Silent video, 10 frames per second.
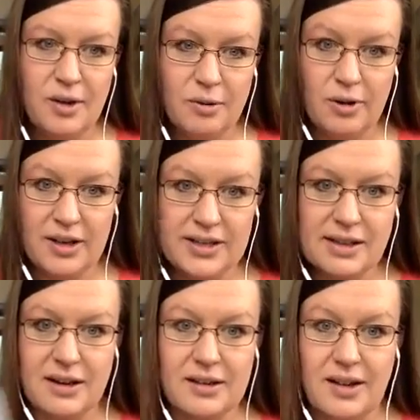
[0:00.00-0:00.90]
where this
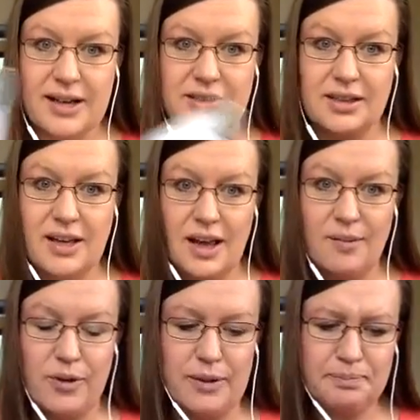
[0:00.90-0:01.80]
article actually came
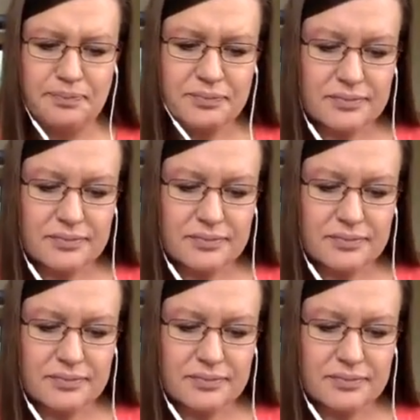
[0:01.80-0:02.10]
from,